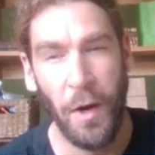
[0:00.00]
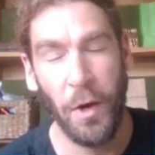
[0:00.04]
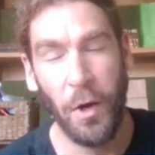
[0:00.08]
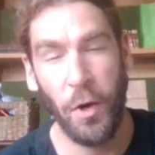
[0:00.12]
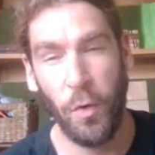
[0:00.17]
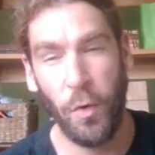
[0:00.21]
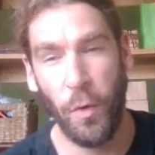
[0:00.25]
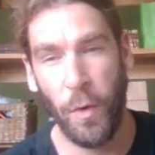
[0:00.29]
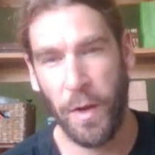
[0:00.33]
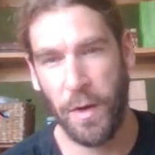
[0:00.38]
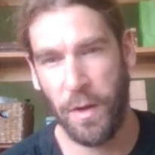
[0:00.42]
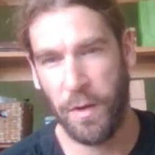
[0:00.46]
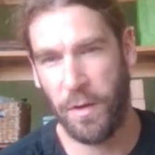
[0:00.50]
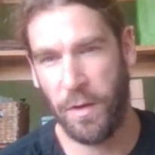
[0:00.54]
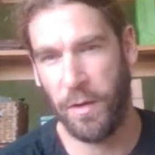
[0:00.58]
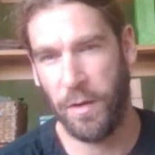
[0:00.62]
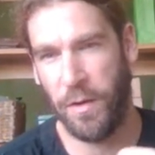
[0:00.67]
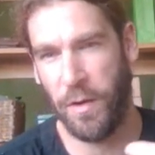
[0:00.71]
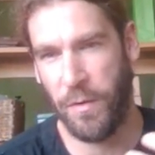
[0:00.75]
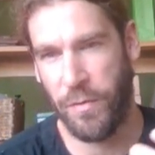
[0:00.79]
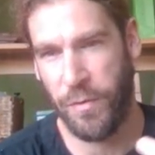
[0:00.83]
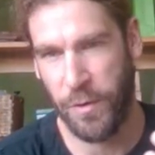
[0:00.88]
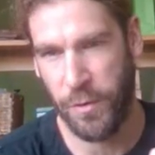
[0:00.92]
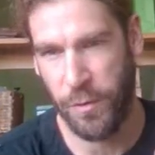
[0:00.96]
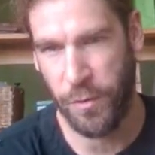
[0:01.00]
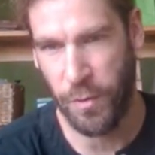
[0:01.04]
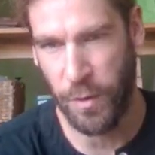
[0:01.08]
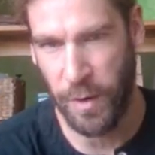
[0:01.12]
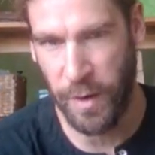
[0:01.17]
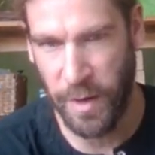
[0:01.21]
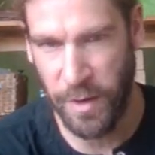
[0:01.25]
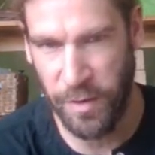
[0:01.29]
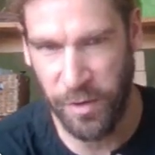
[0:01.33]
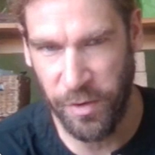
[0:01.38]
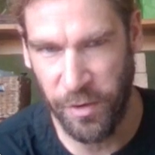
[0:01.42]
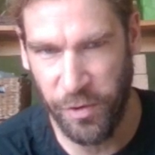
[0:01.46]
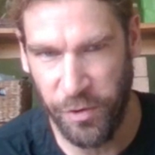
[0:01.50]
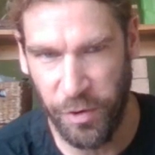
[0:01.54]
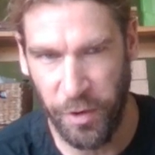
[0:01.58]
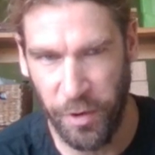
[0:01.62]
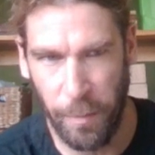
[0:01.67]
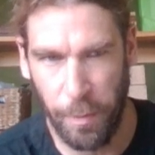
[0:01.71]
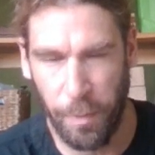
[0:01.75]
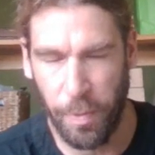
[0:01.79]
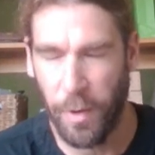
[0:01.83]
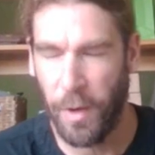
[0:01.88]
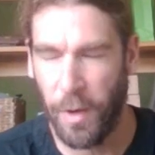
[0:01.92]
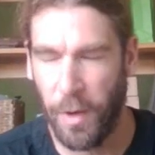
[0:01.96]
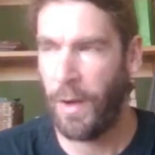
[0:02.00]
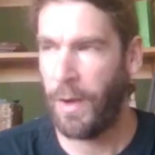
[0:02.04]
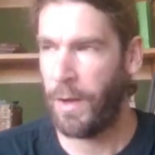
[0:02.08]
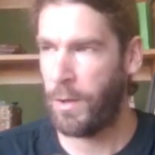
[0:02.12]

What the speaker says: created a different relationship